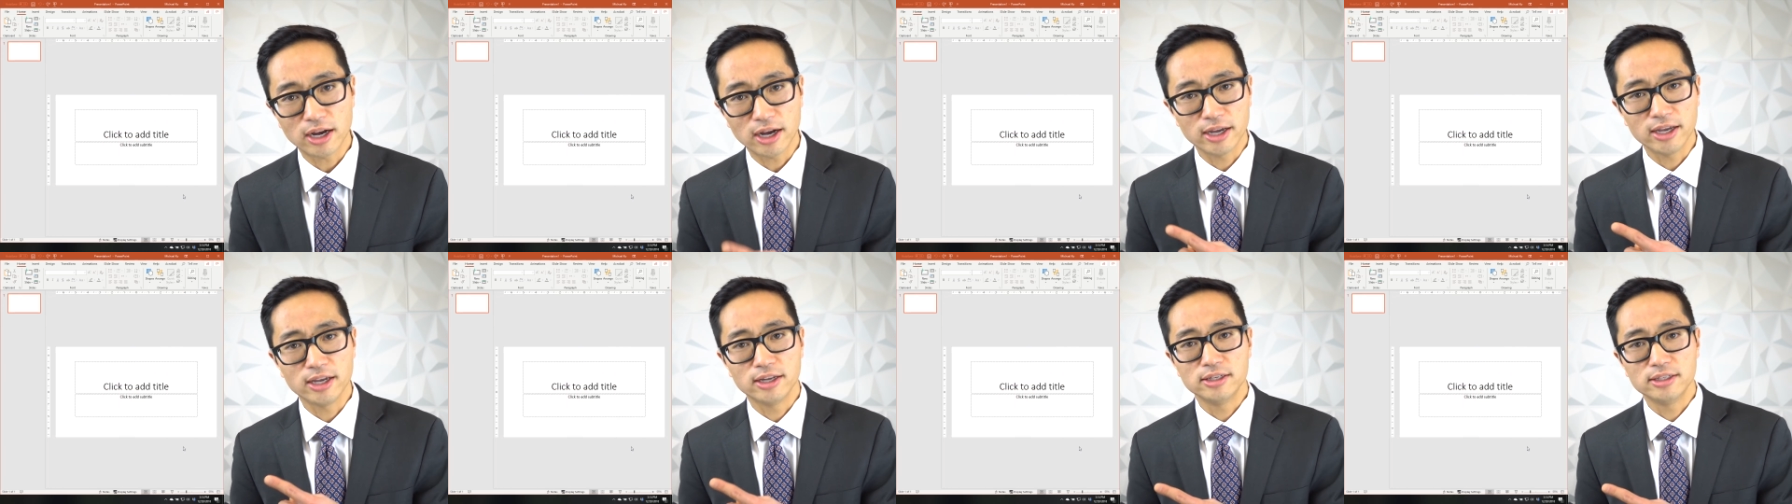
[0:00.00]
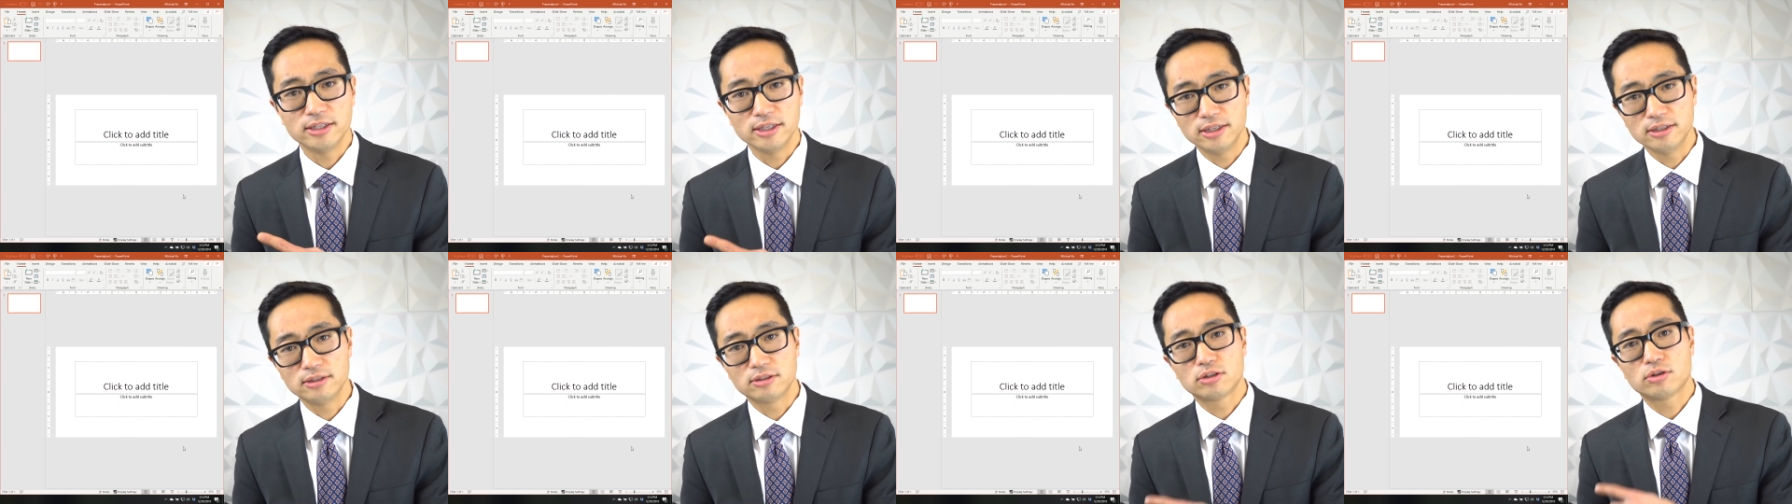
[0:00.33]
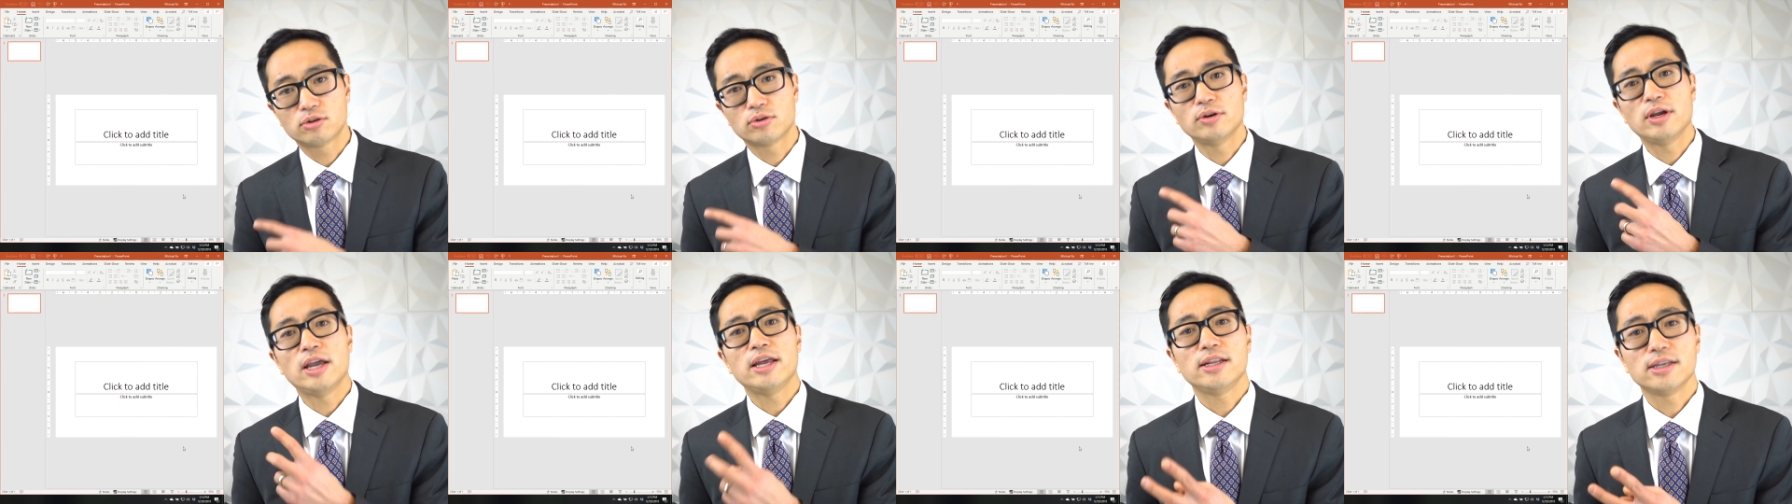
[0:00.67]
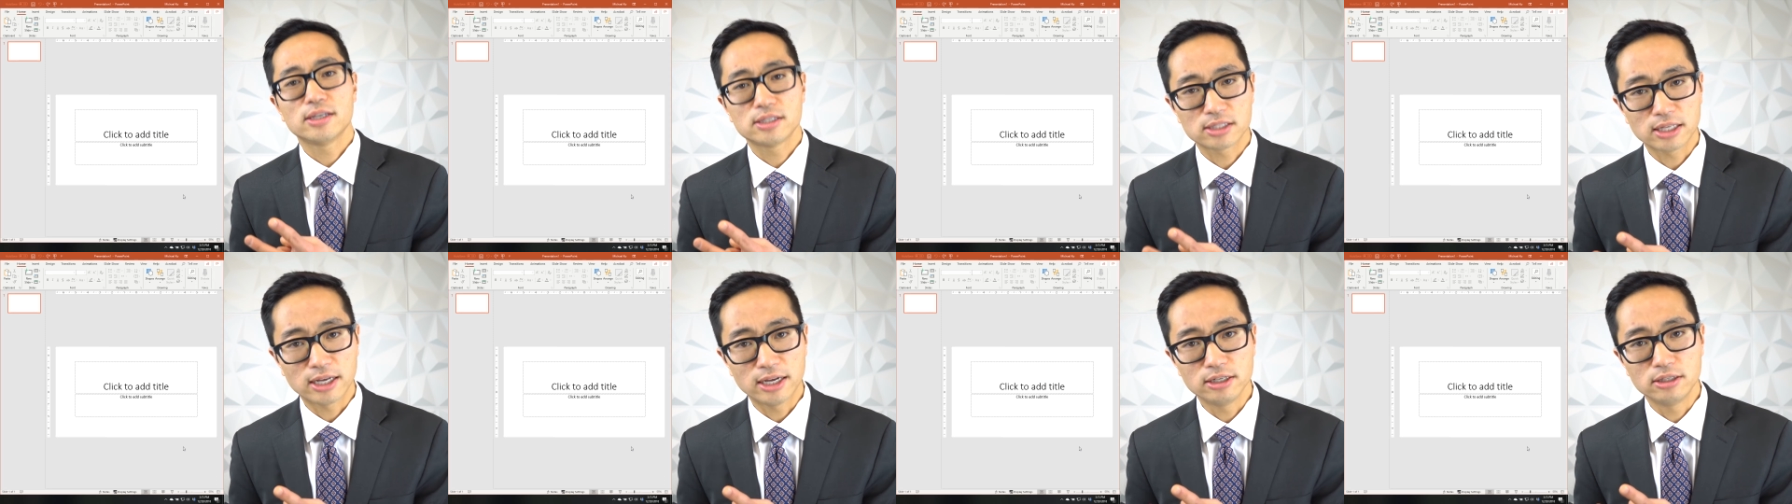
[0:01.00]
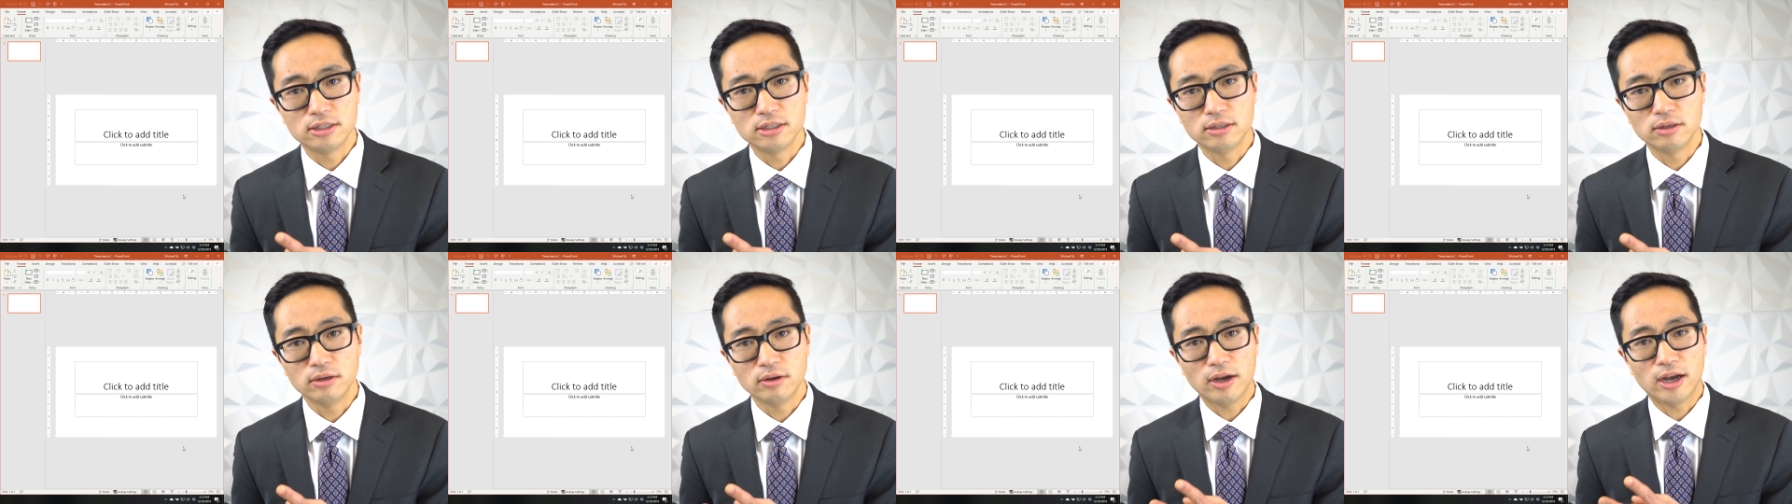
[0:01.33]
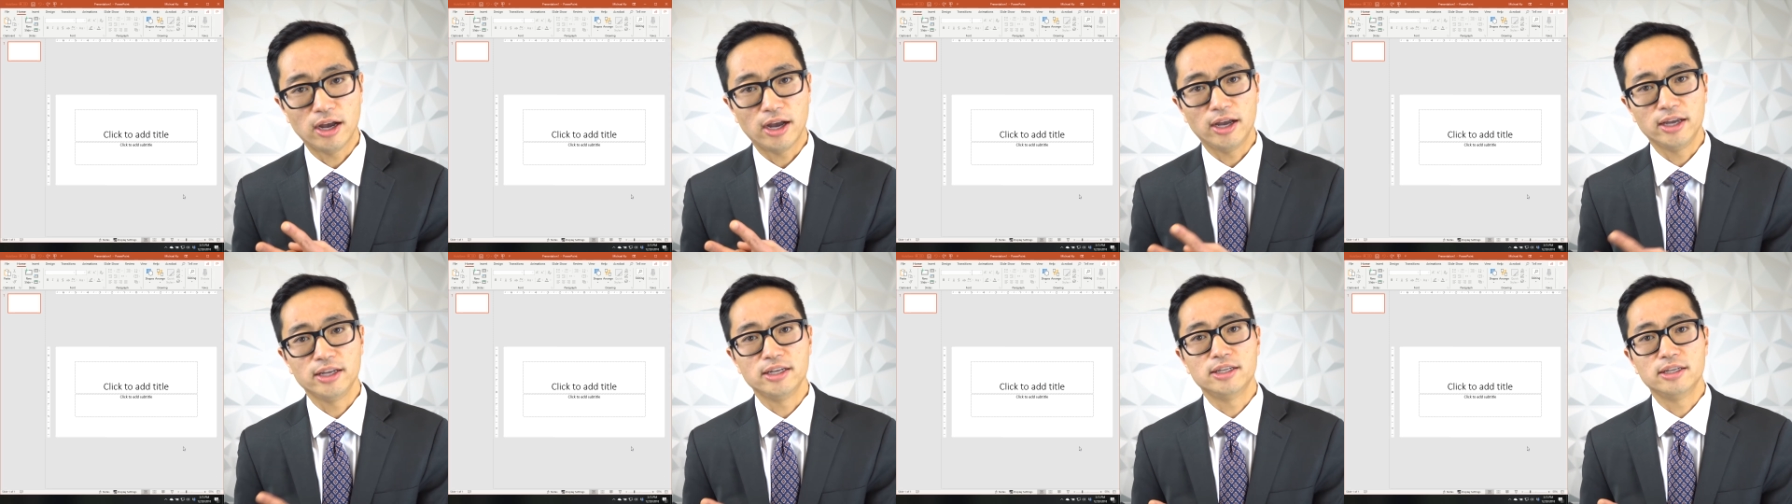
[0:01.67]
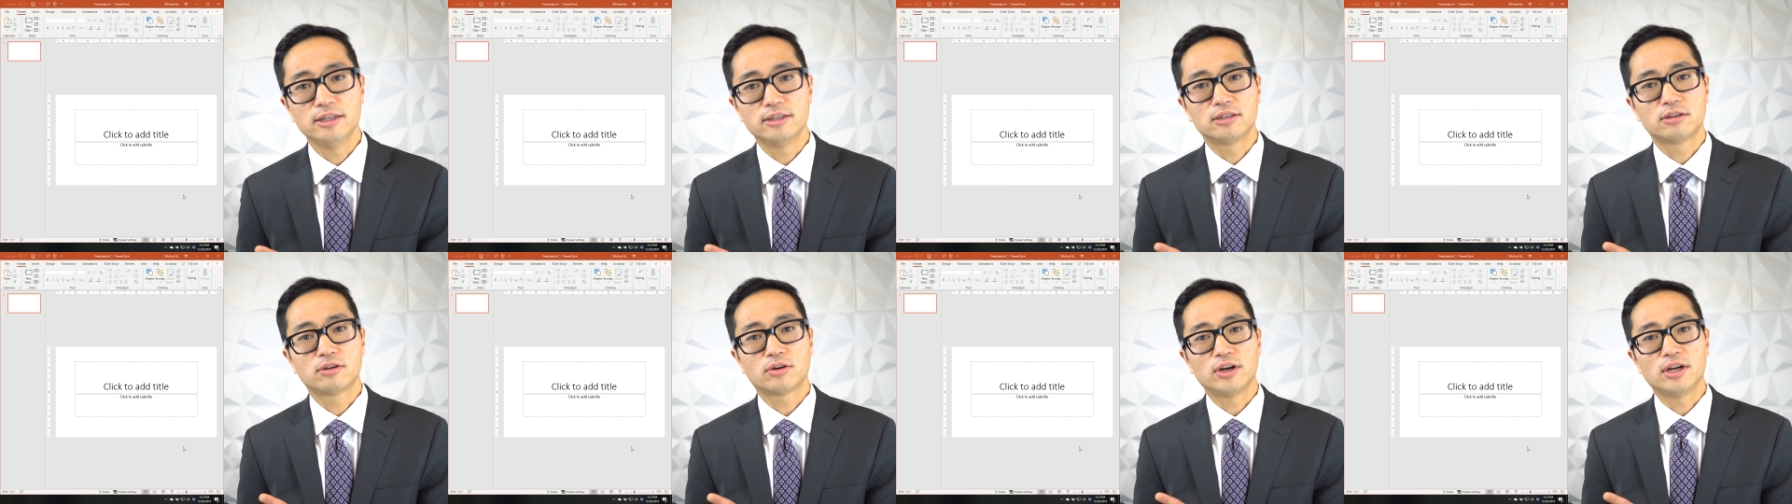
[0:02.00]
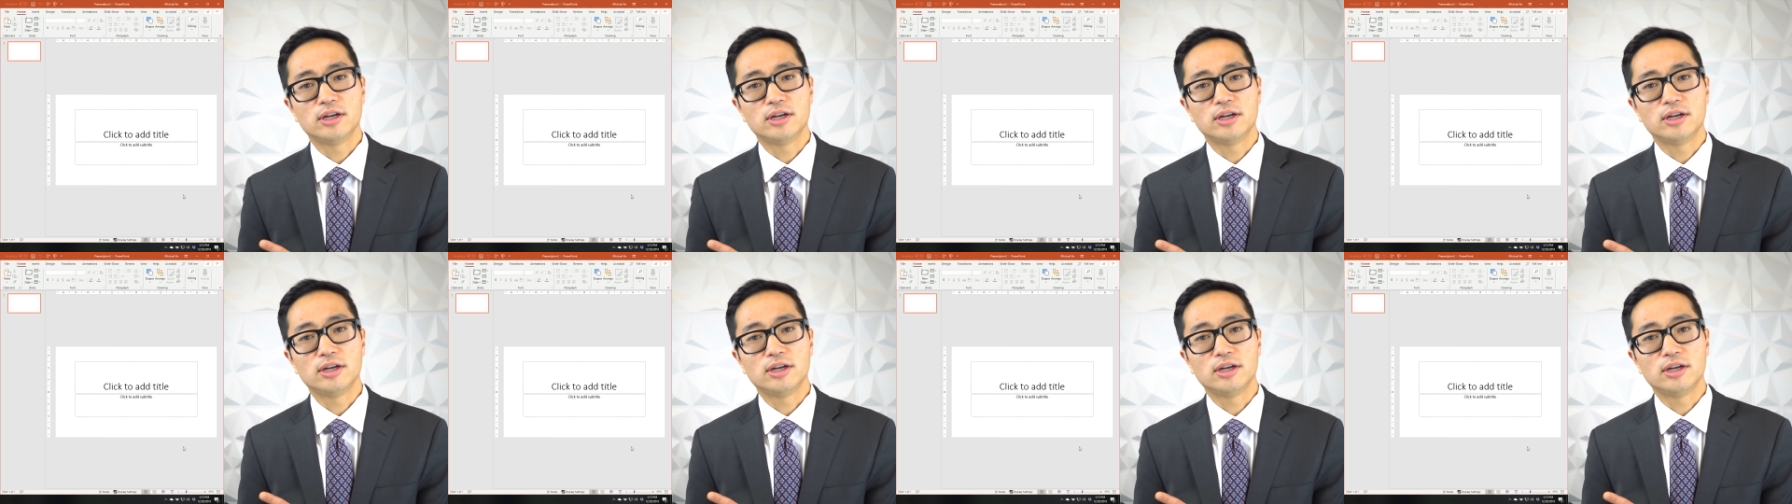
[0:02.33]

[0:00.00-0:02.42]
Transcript: I undid creating slide two. I undid